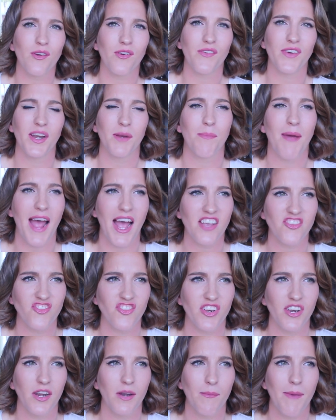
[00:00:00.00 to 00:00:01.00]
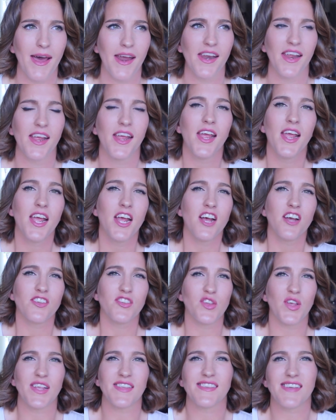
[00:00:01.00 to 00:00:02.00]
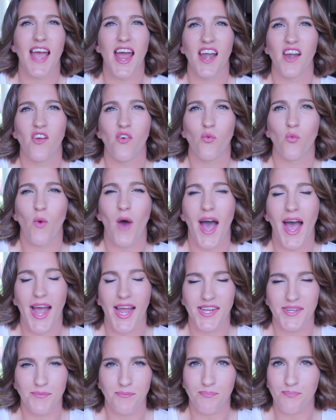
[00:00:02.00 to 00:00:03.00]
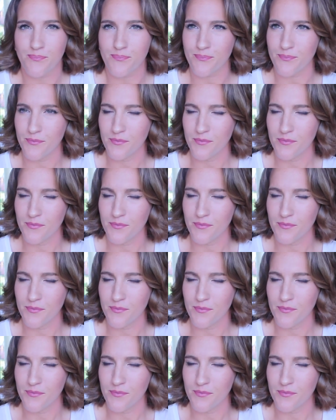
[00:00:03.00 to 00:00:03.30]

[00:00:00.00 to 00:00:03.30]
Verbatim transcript: are very passionate about it, so that's kind of why